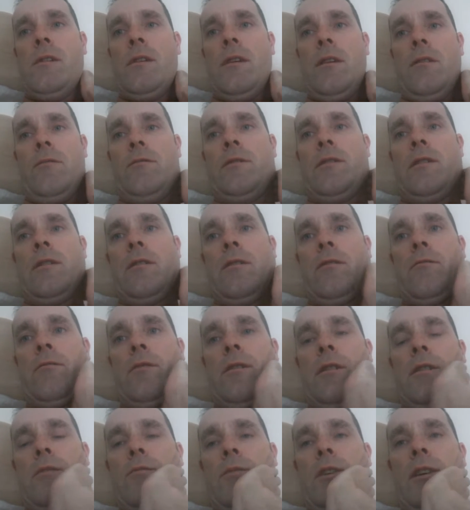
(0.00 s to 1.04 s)
I was there
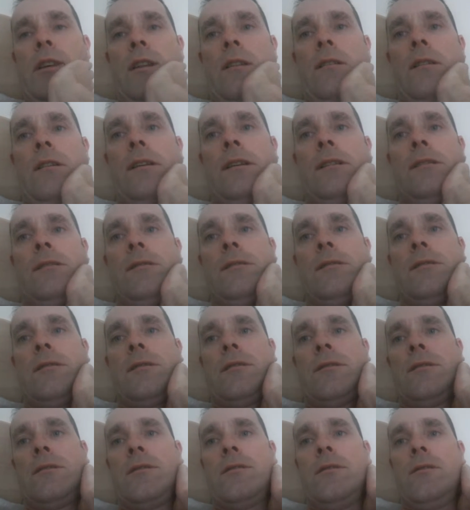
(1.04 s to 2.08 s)
in my enlightened
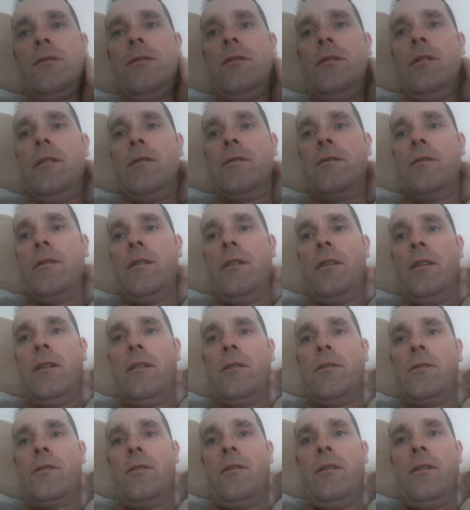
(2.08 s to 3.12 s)
Sunday
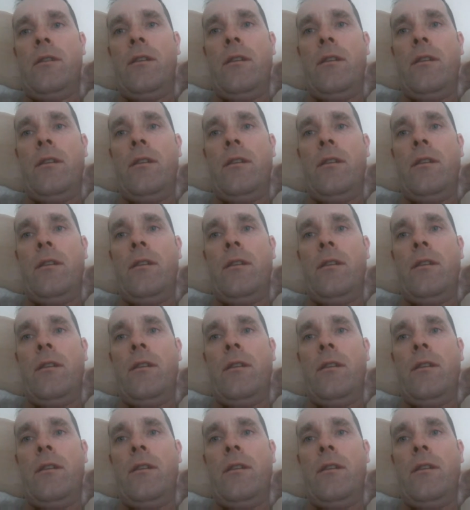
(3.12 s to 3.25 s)
state,